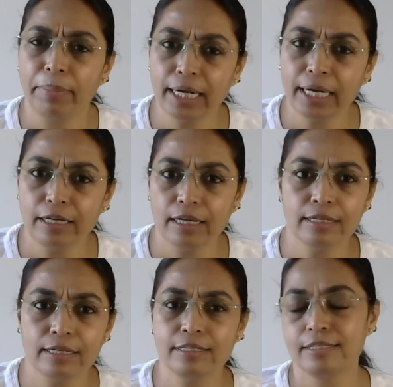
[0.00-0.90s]

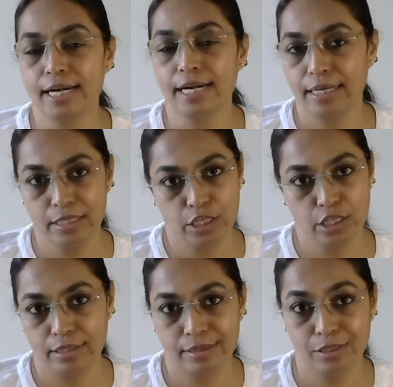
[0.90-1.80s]
practical
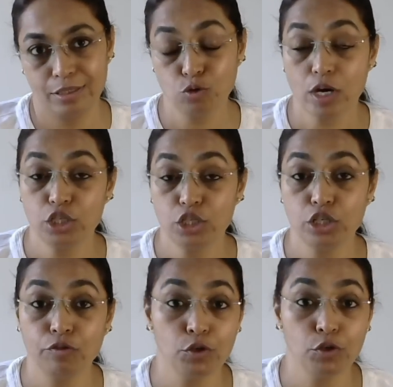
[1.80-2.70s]
strategies to
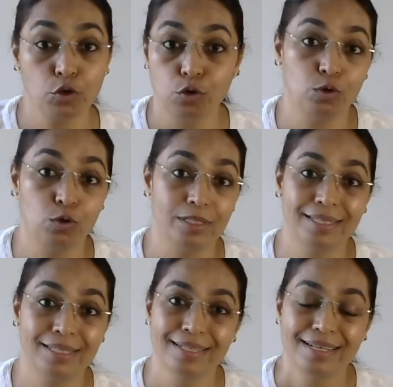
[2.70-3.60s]
achieve your
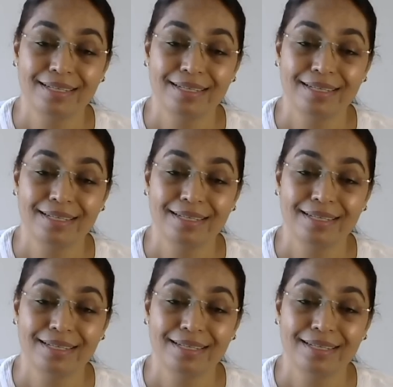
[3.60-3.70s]
goals